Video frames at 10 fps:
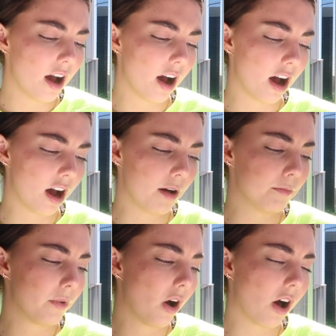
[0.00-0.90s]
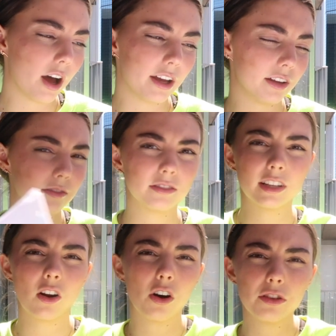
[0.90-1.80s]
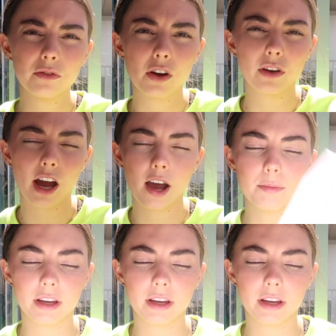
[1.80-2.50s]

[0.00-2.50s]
I did all the vocab,